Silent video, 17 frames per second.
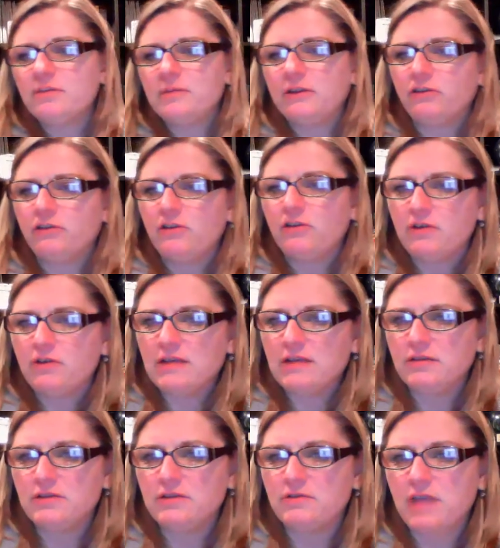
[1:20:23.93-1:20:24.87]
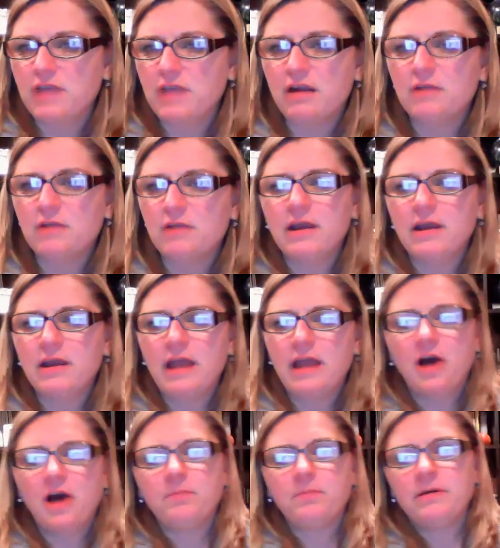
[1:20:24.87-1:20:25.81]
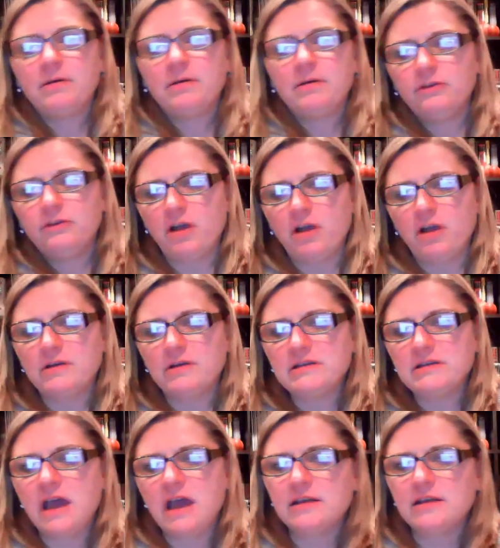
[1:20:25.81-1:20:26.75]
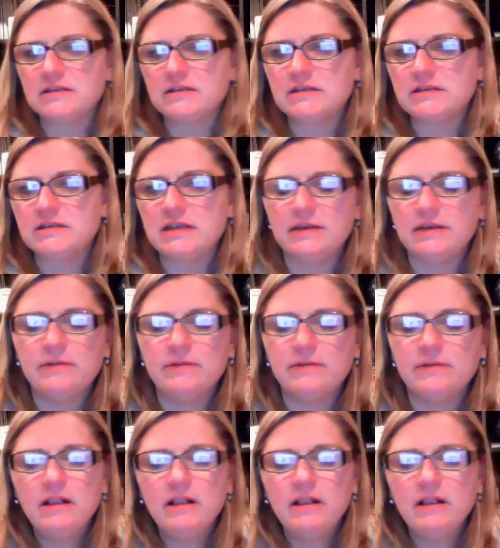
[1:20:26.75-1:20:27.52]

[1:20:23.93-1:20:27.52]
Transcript: but it's so great that you care and want to help show us how to succeed.